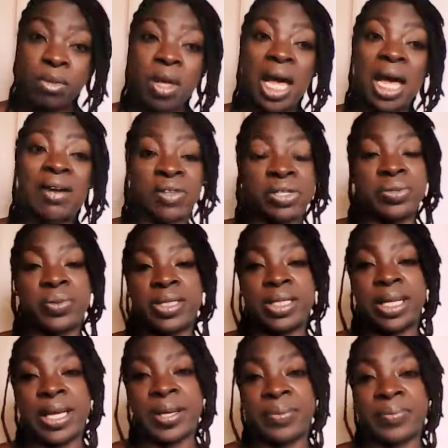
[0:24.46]
I have to do it
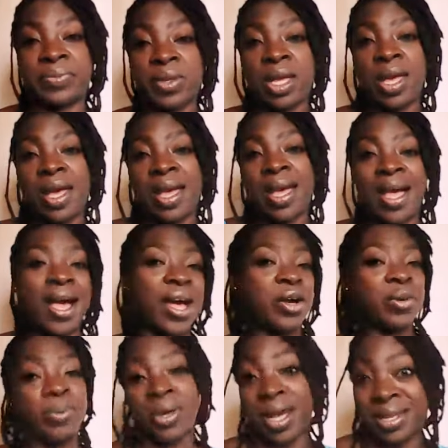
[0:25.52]
today.
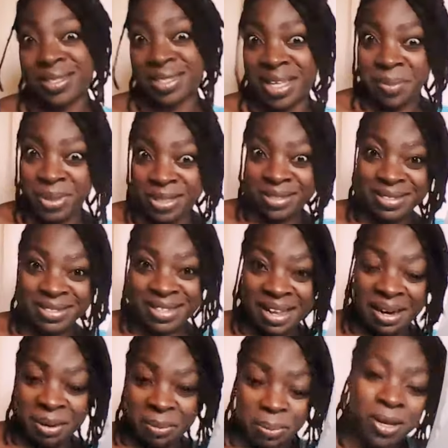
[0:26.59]
Hope you guys like my little
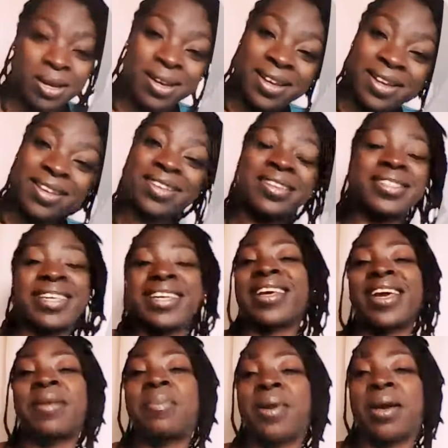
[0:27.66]
setup. It's gonna
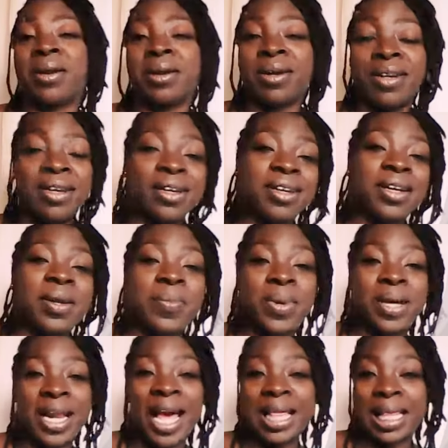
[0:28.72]
get better,
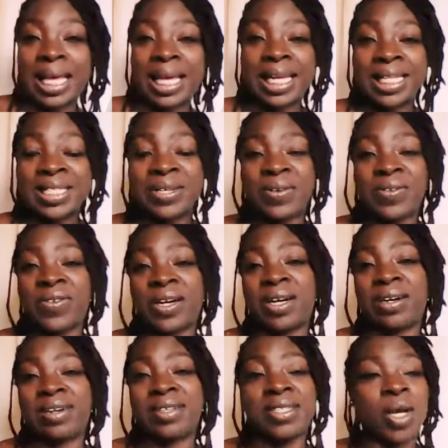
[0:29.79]
but I like it so
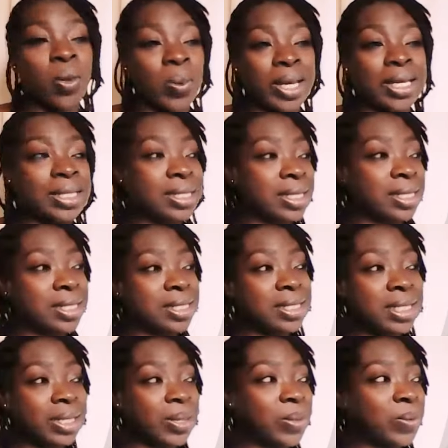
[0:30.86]
far. It's quaint, it's,